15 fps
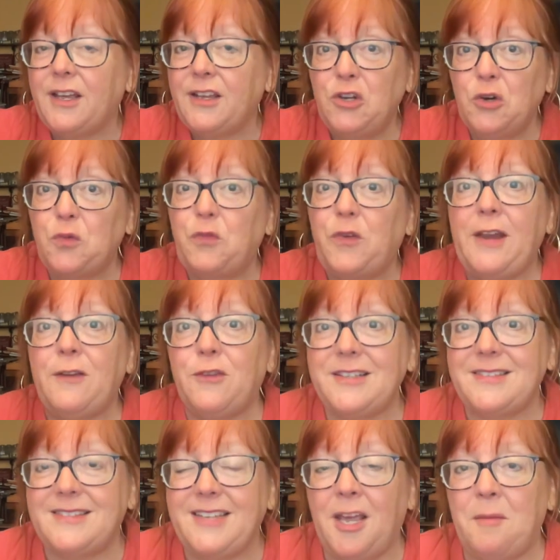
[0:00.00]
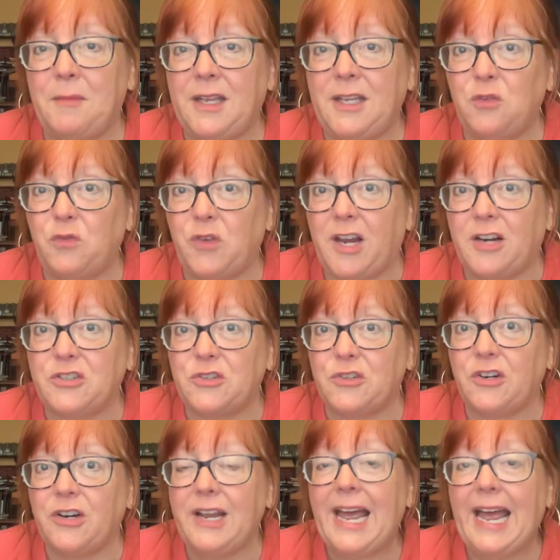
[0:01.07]
your favorite stamp
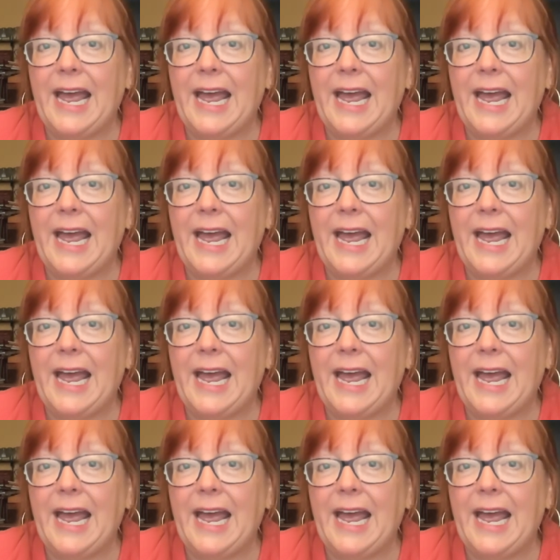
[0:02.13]
manufacturer